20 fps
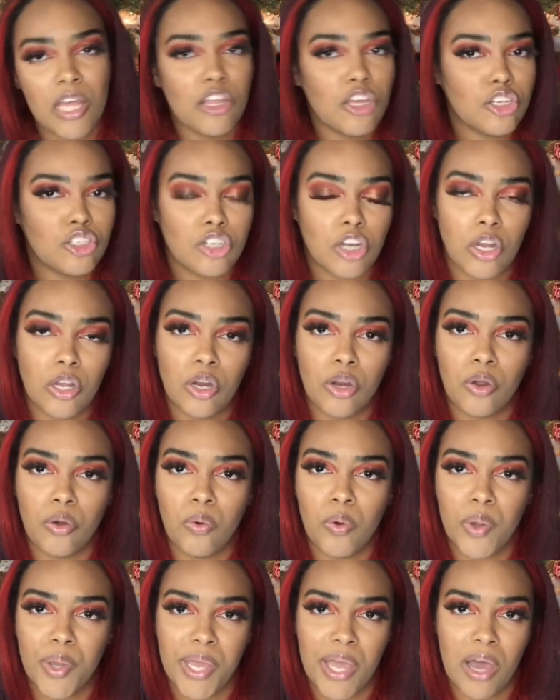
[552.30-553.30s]
y'all aren't going
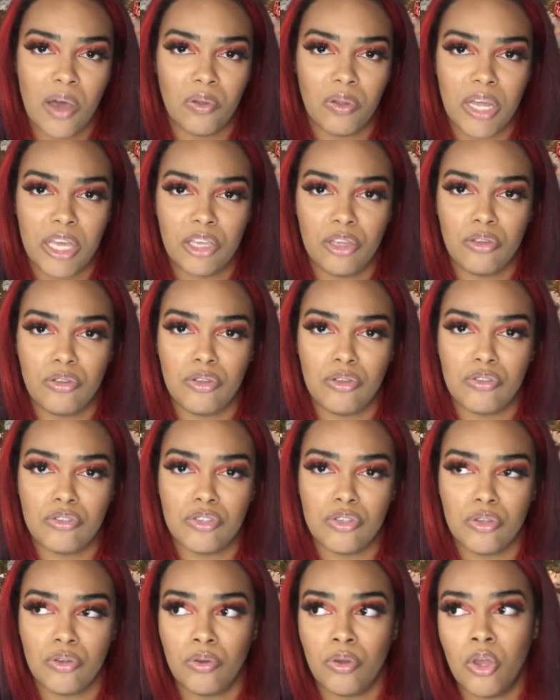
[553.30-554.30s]
out like you used to,
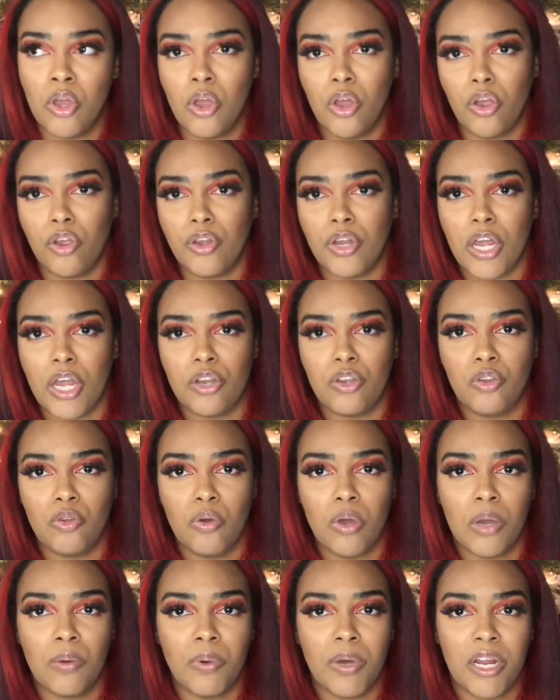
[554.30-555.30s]
or you're not doing
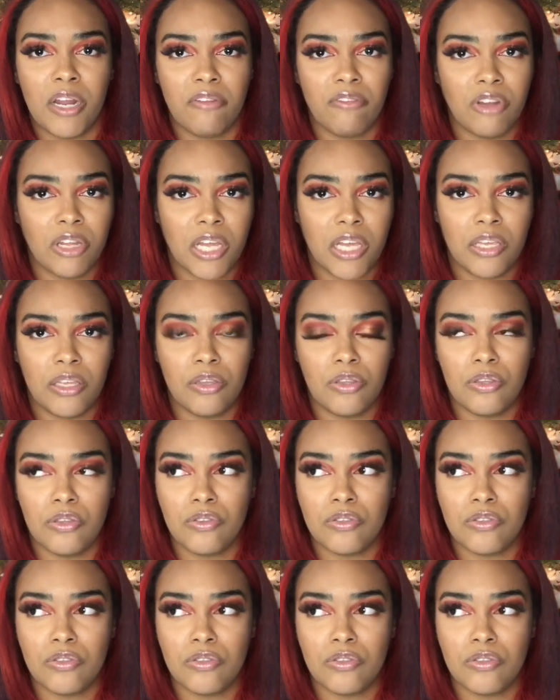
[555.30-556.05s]
whatever like you used to,